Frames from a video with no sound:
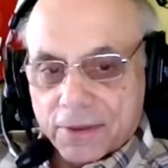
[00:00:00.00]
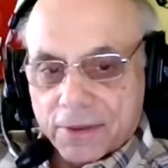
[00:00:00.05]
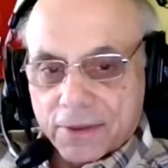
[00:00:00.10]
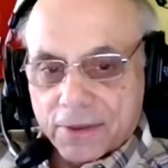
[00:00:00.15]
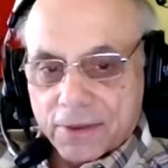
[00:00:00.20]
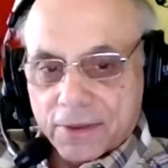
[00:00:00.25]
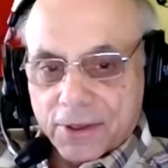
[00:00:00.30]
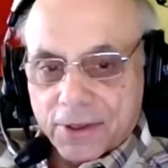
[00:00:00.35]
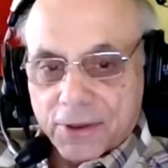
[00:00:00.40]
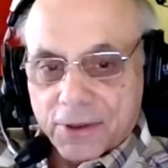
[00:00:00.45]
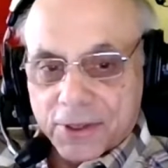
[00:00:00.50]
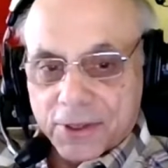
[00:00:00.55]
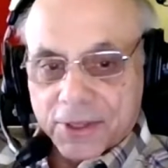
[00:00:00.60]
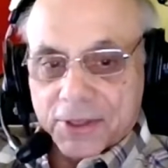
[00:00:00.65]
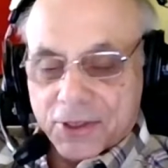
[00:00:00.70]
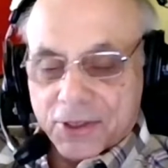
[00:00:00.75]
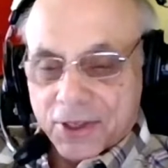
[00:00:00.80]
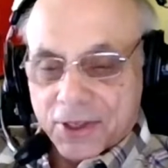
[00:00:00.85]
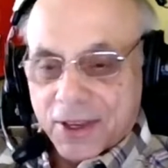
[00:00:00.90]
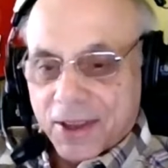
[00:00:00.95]
You know,
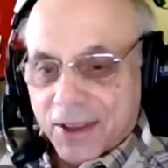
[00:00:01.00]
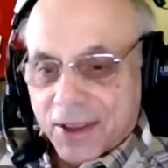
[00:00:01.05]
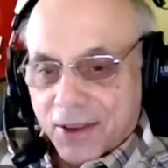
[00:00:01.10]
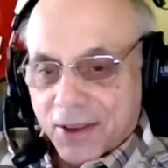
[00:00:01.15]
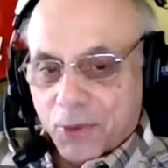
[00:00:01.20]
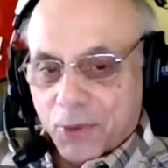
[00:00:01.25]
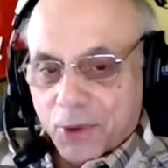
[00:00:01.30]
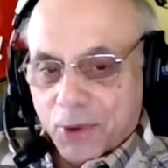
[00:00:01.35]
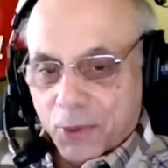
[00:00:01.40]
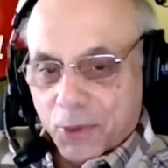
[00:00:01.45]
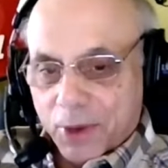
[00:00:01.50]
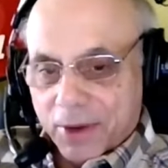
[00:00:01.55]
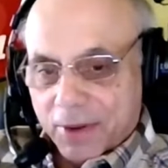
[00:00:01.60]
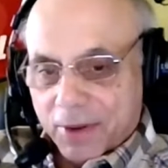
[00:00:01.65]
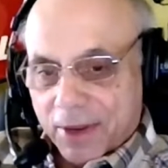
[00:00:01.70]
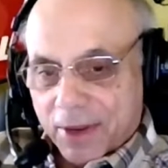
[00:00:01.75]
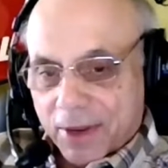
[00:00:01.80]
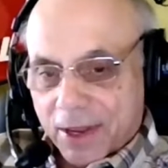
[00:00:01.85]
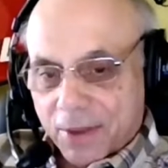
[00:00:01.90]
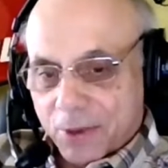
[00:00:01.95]
it's
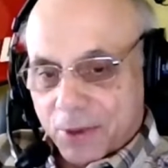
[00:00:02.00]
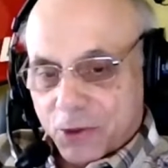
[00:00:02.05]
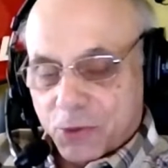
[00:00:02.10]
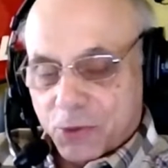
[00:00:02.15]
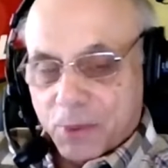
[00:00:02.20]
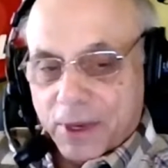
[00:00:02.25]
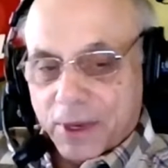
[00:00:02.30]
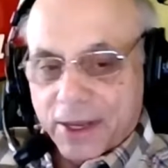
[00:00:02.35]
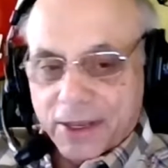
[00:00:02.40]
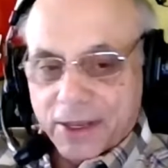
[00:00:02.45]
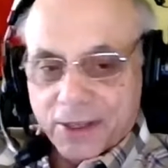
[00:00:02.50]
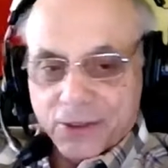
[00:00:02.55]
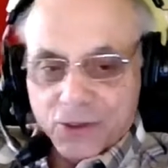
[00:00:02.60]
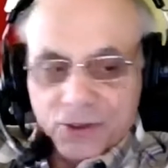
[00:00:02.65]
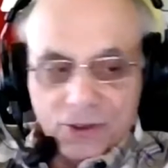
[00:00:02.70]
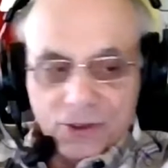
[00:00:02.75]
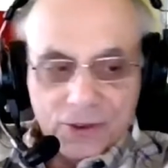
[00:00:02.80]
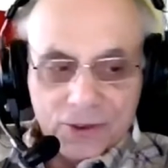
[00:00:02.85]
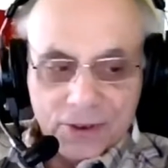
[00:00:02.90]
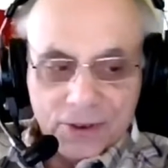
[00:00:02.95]
how much
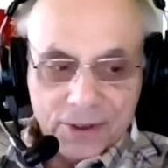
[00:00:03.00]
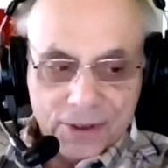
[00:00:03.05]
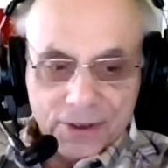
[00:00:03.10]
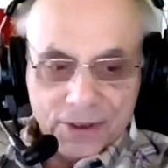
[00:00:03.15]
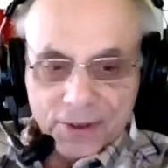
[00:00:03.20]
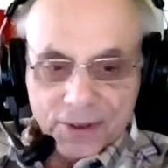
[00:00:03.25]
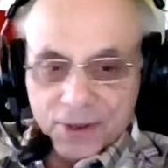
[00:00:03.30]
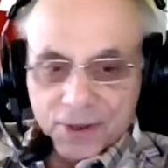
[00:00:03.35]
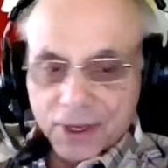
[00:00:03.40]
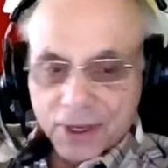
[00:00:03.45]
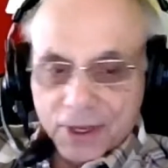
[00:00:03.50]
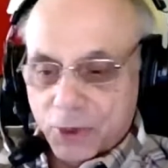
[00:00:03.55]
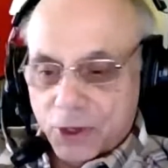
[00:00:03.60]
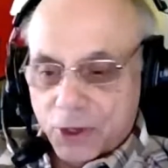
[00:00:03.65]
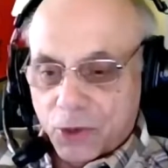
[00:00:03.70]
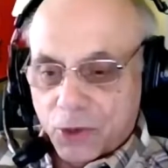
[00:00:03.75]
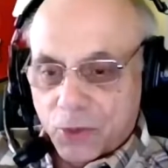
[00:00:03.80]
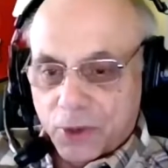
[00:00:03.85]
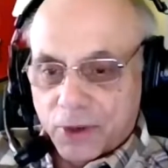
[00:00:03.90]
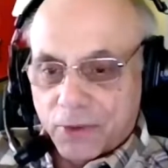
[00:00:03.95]
mileage on it when
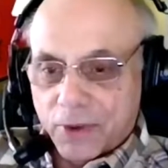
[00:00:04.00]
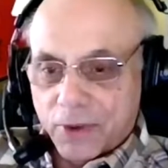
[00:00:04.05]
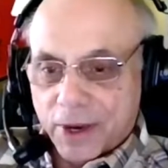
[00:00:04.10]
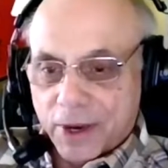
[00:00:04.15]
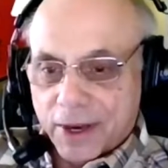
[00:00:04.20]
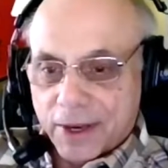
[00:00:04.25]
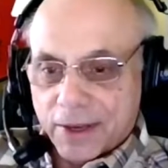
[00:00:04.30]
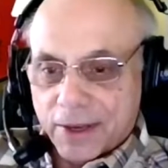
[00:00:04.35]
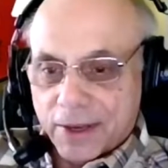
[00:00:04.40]
you want to wreck it.